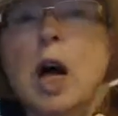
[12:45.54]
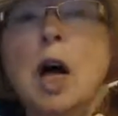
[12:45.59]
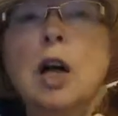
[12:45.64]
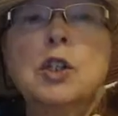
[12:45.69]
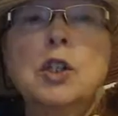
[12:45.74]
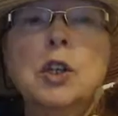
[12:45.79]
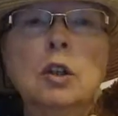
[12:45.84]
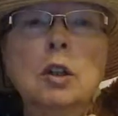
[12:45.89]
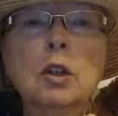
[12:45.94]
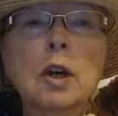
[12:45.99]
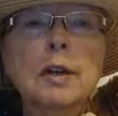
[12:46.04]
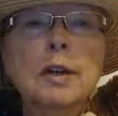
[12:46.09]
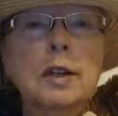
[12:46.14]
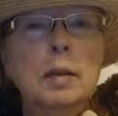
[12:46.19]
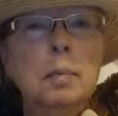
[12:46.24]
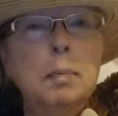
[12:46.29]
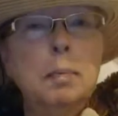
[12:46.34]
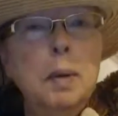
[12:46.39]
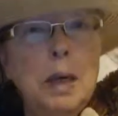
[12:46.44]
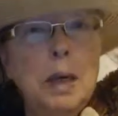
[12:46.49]
also looked
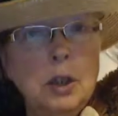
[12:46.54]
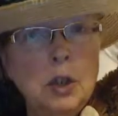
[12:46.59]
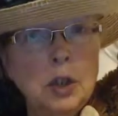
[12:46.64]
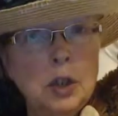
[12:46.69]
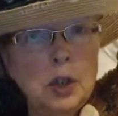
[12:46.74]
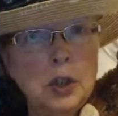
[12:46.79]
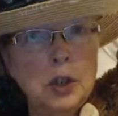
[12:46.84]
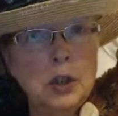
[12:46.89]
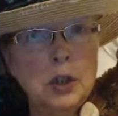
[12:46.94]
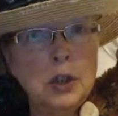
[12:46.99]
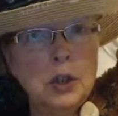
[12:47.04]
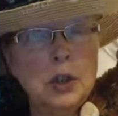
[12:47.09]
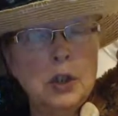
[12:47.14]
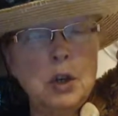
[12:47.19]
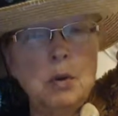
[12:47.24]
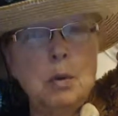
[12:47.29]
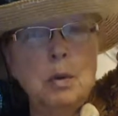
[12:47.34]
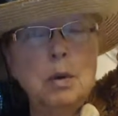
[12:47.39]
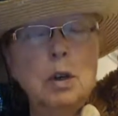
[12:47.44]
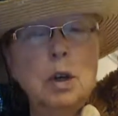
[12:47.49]
at the pictures
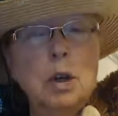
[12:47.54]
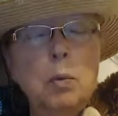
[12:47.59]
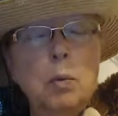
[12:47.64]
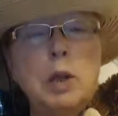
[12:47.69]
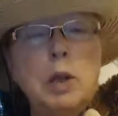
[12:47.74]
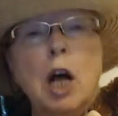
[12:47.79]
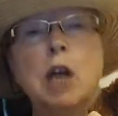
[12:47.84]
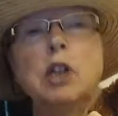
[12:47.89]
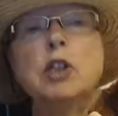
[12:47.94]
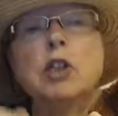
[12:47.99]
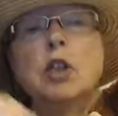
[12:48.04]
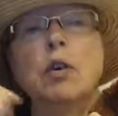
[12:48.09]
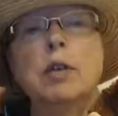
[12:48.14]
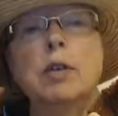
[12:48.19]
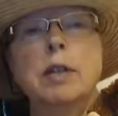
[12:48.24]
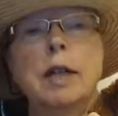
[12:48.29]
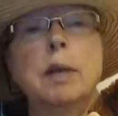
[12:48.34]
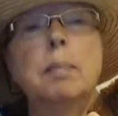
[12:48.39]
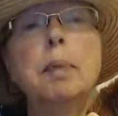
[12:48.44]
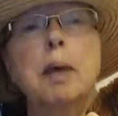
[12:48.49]
to we also
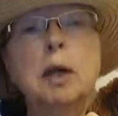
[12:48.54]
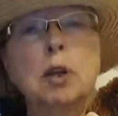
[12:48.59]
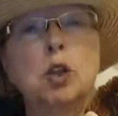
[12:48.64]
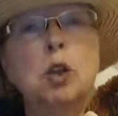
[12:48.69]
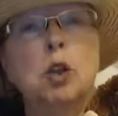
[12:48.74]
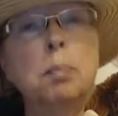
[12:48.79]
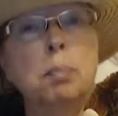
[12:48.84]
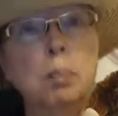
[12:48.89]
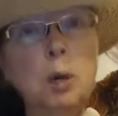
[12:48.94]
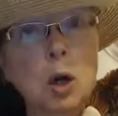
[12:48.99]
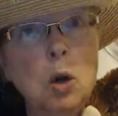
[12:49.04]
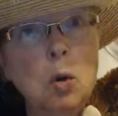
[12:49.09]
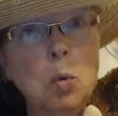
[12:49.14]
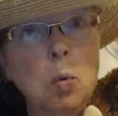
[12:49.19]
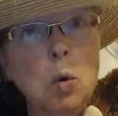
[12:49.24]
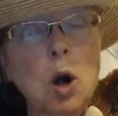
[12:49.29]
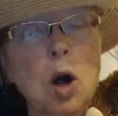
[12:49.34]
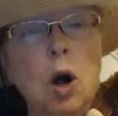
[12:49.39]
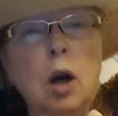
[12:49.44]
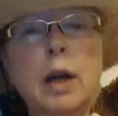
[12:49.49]
did a picture book
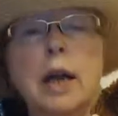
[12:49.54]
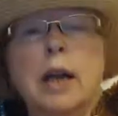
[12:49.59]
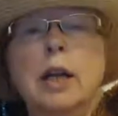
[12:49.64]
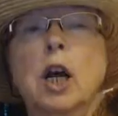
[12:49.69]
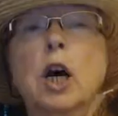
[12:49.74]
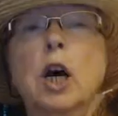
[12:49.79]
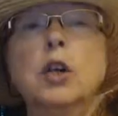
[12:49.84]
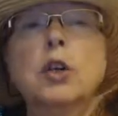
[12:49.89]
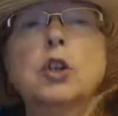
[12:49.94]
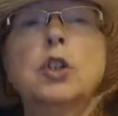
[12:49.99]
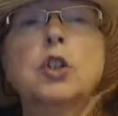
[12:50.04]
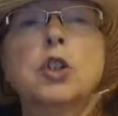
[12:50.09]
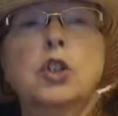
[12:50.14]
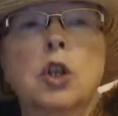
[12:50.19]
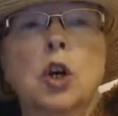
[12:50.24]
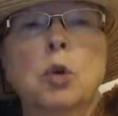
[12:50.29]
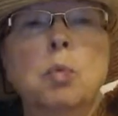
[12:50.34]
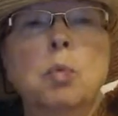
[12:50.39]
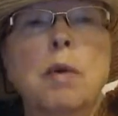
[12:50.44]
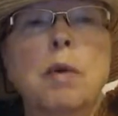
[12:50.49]
walk and
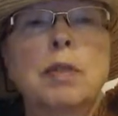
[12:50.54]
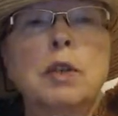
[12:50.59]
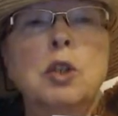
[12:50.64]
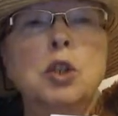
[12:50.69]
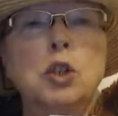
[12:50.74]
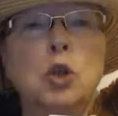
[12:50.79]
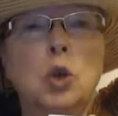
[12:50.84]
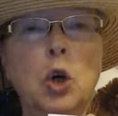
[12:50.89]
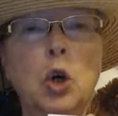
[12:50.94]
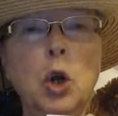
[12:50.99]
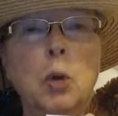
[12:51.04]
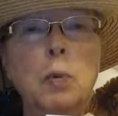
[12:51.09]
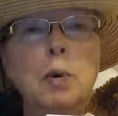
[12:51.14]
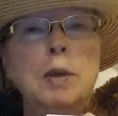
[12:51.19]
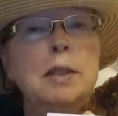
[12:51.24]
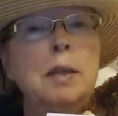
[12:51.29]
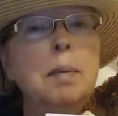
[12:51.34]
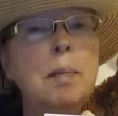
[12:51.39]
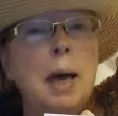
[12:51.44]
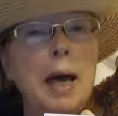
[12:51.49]
understood what the story
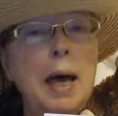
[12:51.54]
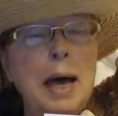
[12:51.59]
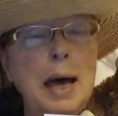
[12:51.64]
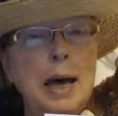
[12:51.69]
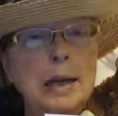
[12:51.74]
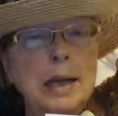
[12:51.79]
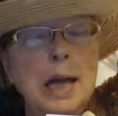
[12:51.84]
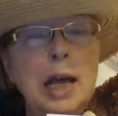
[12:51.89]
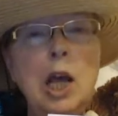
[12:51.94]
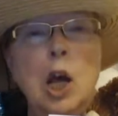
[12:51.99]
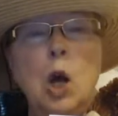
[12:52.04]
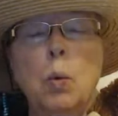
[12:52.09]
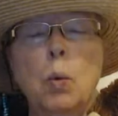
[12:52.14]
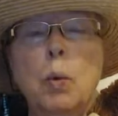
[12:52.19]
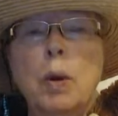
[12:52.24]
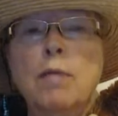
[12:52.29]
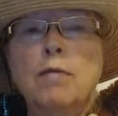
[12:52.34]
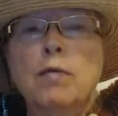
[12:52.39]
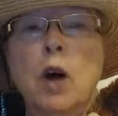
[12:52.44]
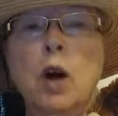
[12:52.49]
was about.
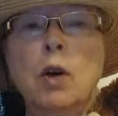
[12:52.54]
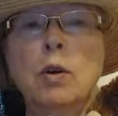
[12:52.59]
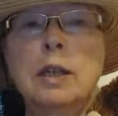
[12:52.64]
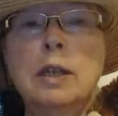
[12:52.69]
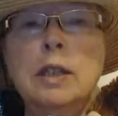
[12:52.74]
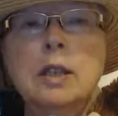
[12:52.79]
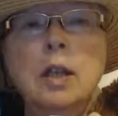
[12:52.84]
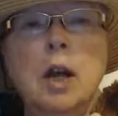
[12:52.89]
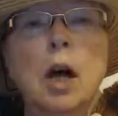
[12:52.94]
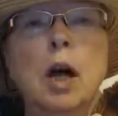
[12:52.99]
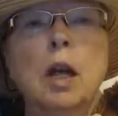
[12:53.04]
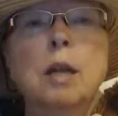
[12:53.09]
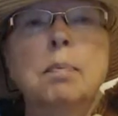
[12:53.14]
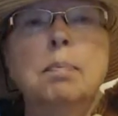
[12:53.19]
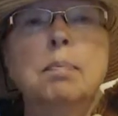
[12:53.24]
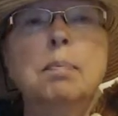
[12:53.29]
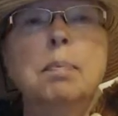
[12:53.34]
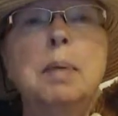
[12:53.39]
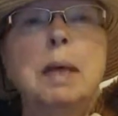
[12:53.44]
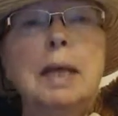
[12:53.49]
We focused
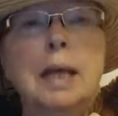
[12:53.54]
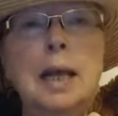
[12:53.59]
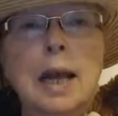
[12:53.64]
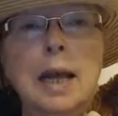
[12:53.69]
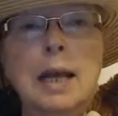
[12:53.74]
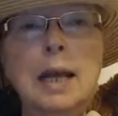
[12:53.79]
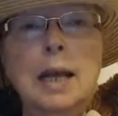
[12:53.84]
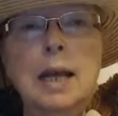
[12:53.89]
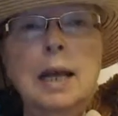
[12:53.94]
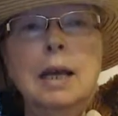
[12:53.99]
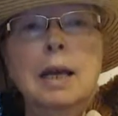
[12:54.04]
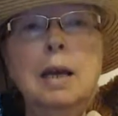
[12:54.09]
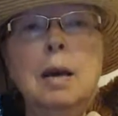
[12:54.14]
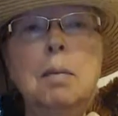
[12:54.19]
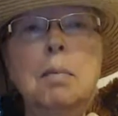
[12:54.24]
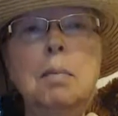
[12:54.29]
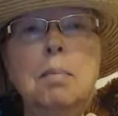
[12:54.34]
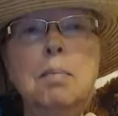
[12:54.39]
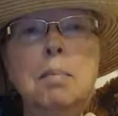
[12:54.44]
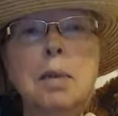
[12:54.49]
on beginning,
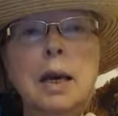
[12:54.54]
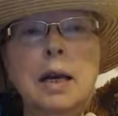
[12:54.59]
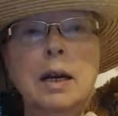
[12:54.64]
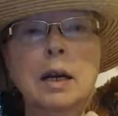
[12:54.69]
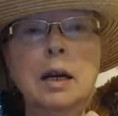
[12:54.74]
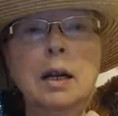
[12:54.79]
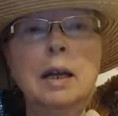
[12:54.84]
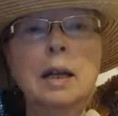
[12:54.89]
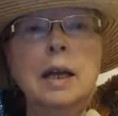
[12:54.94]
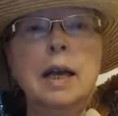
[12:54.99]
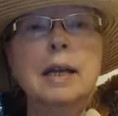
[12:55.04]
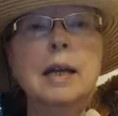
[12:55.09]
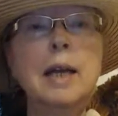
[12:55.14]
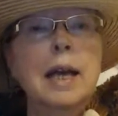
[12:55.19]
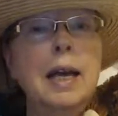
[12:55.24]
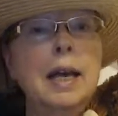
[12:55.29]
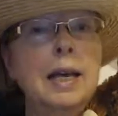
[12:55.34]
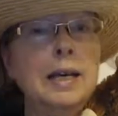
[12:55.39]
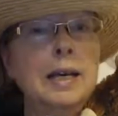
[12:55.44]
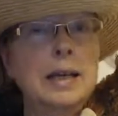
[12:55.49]
middle, and
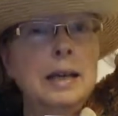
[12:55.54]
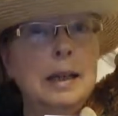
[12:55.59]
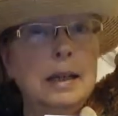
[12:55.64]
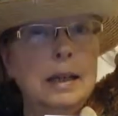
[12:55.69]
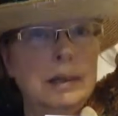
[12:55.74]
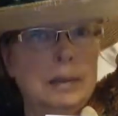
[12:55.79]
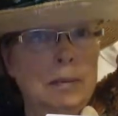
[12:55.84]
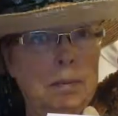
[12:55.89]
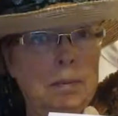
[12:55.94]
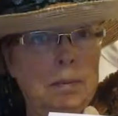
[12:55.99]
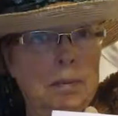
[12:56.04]
ending.